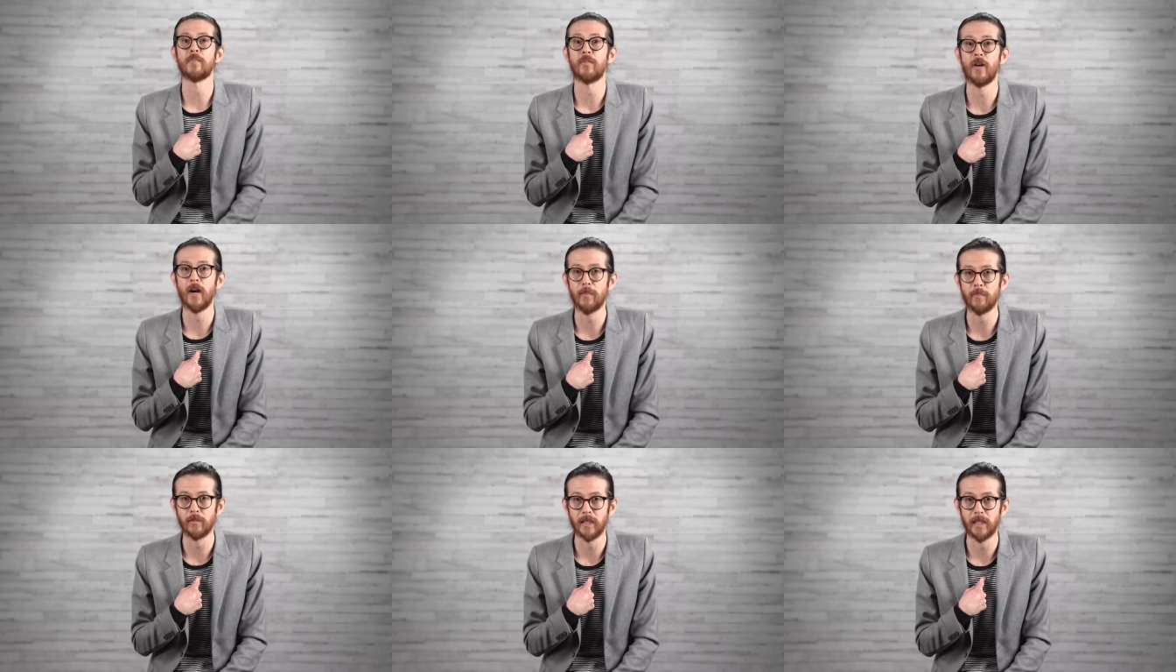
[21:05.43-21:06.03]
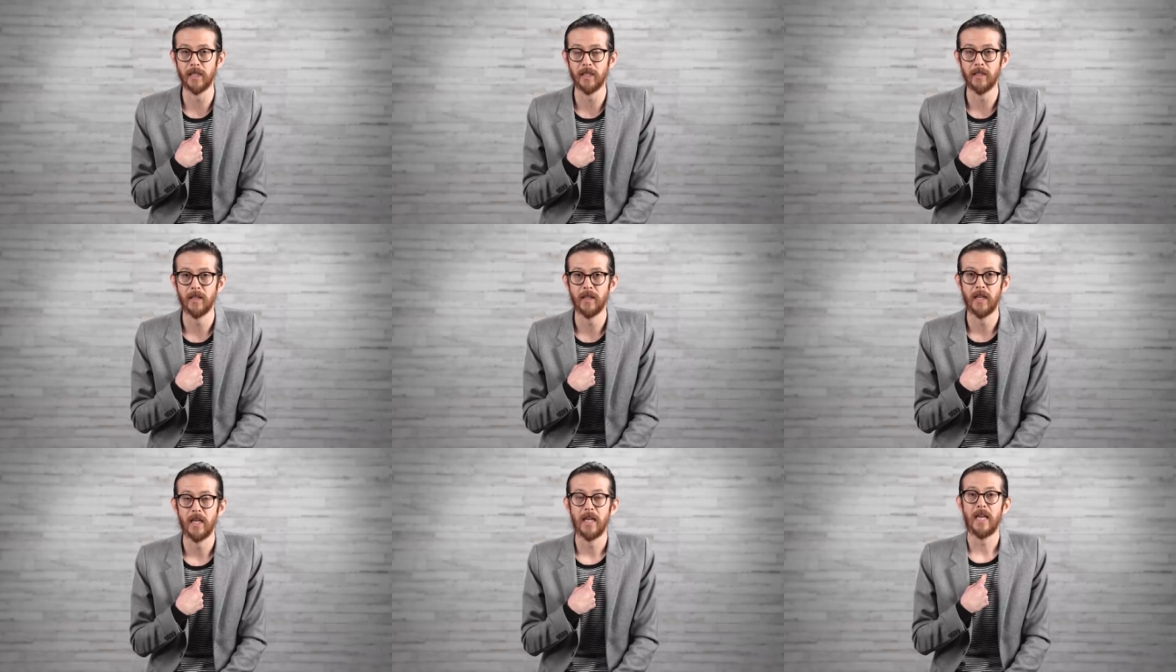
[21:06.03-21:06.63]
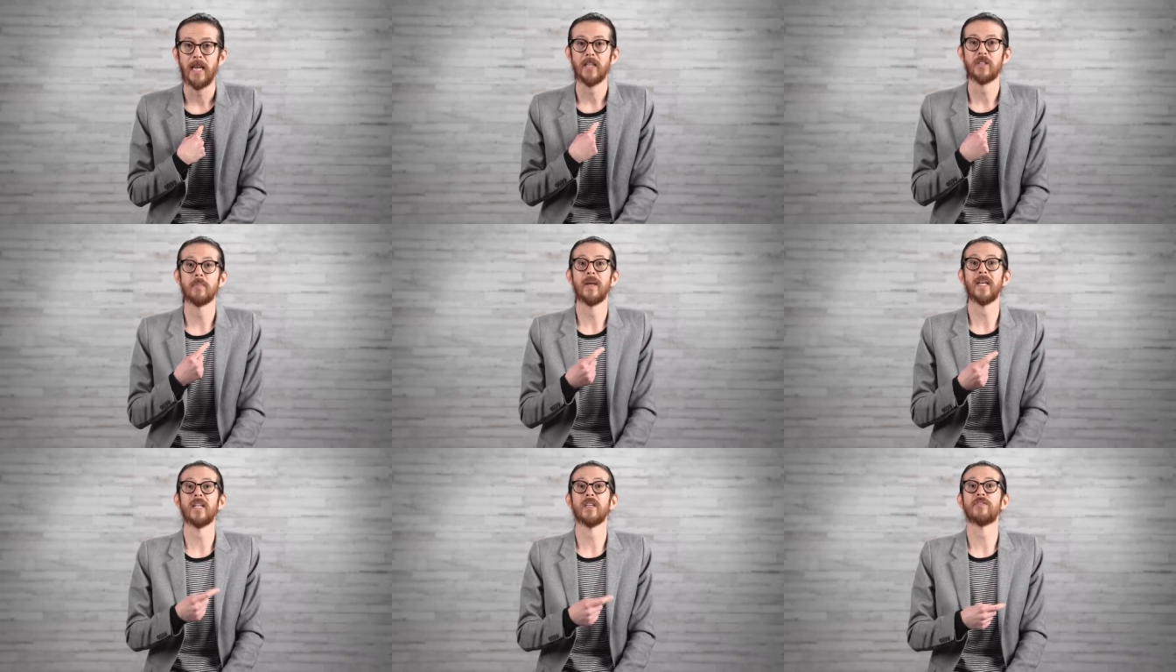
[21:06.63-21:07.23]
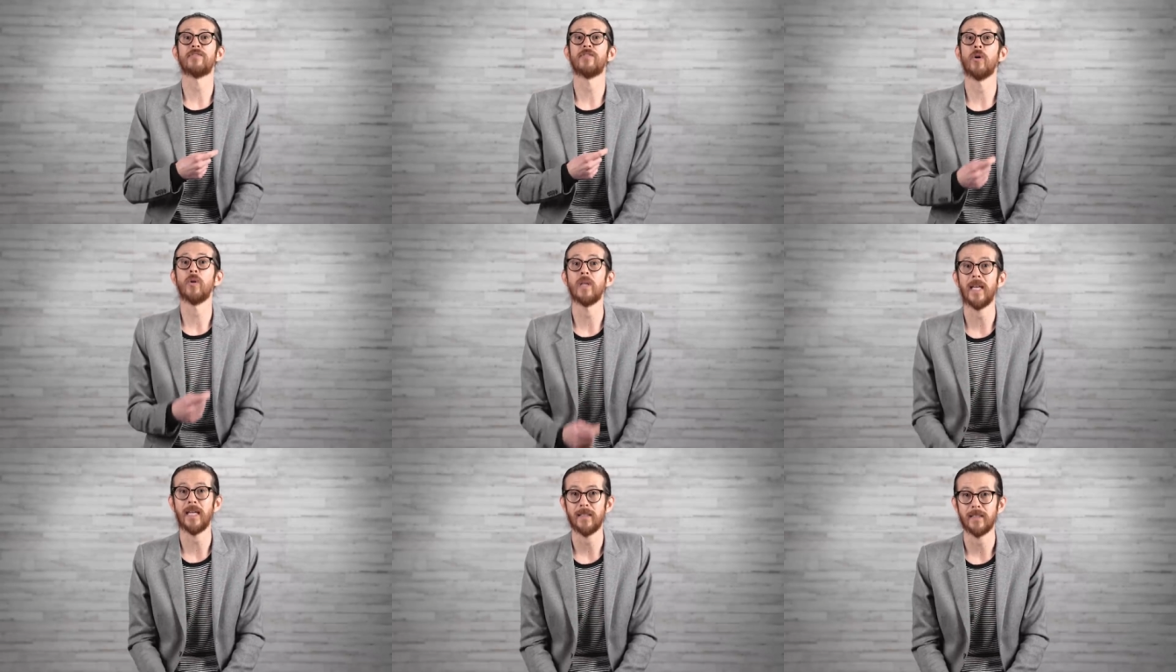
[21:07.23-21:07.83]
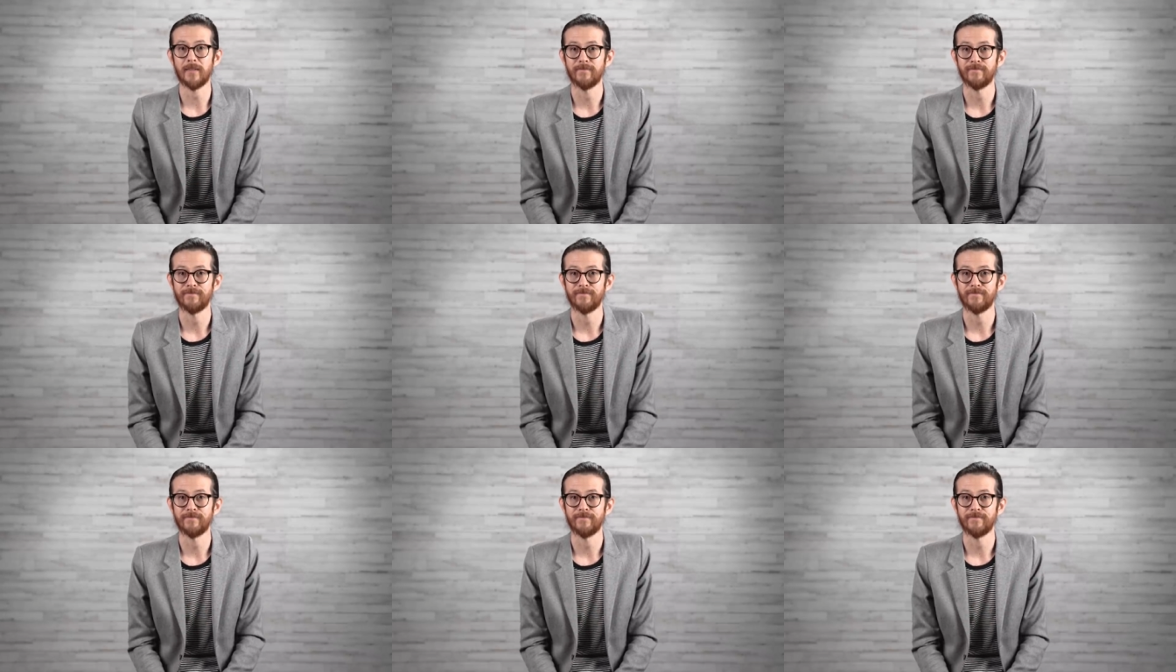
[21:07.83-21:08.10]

properly to make it folate.